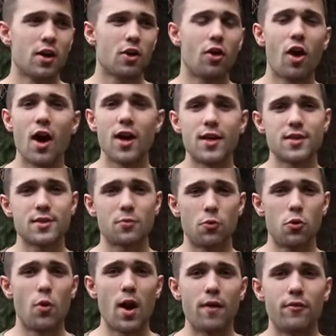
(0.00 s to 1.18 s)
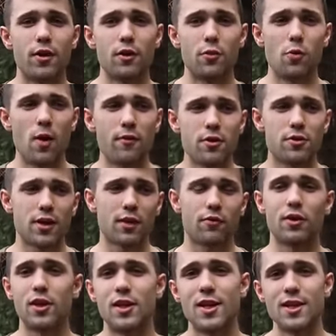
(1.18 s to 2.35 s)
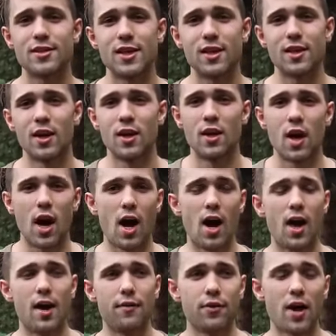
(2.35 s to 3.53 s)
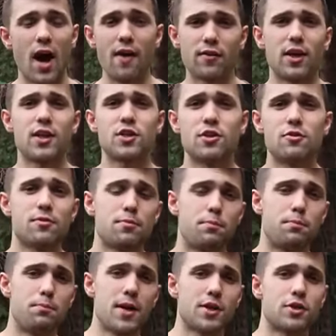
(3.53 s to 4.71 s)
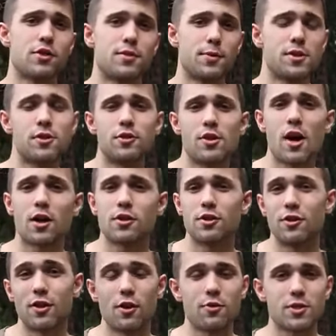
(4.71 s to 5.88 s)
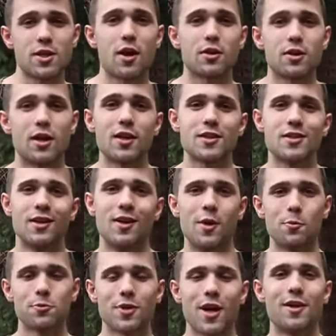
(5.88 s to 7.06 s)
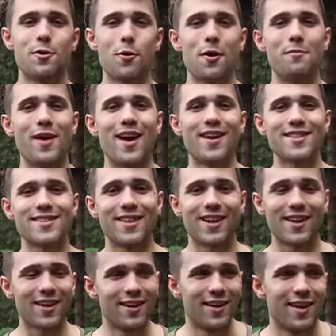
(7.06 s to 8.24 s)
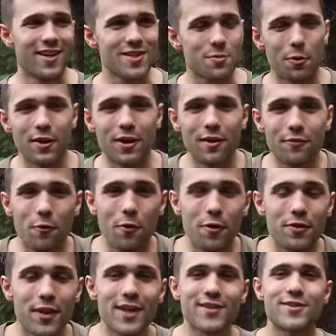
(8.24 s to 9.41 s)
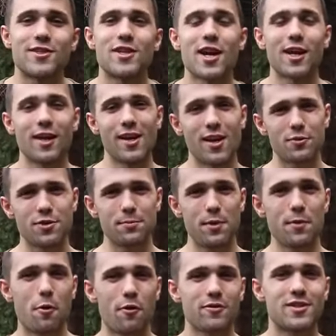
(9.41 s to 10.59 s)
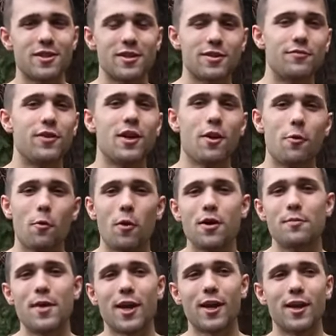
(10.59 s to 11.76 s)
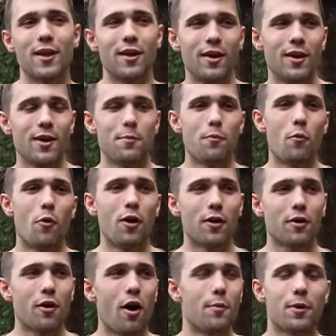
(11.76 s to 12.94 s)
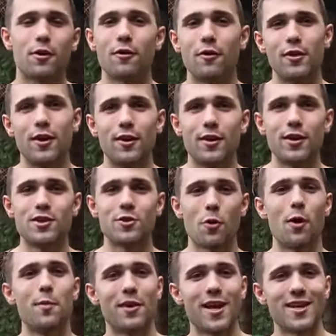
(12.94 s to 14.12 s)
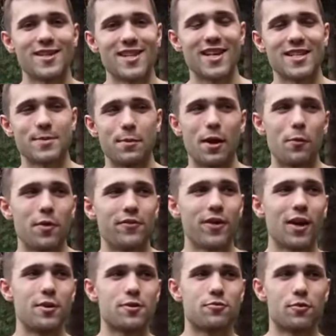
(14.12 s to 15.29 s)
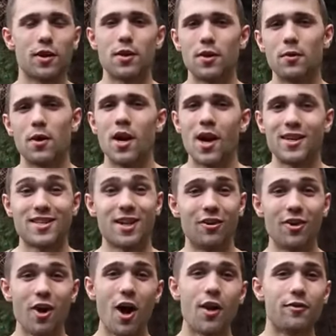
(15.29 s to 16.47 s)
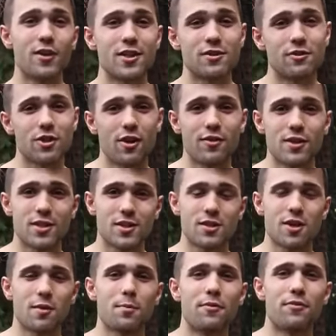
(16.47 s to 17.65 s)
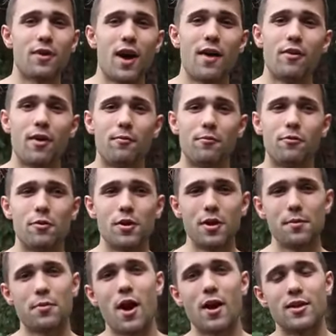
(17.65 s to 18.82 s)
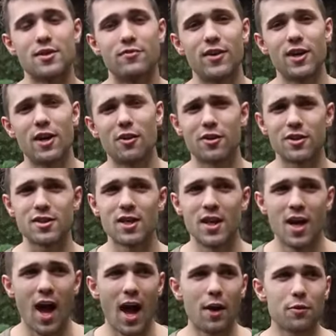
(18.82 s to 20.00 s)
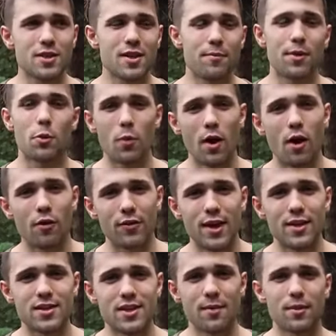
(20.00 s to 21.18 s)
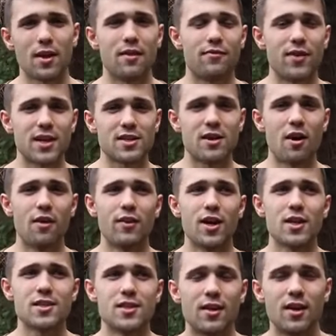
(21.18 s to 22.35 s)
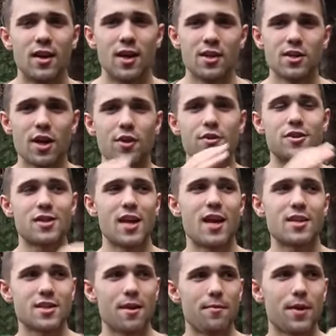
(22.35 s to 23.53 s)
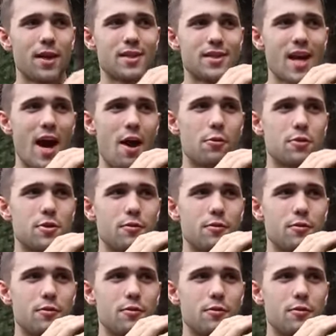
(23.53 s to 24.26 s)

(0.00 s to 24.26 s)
clients, whoever you think really needs it. If you're having issues, make sure you speak to your doctor. You can always talk to us, try to do our best. Like, that's what we're here for. Thanks for checking in. It was a bit more of a serious video. We wanted to make it more comical and enjoyable in that sense, but we figured it was really, did a lot of research on this. This took me forever. I'm really proud of this video because I know it's something we all need and something that affects all of us, and to understand something is how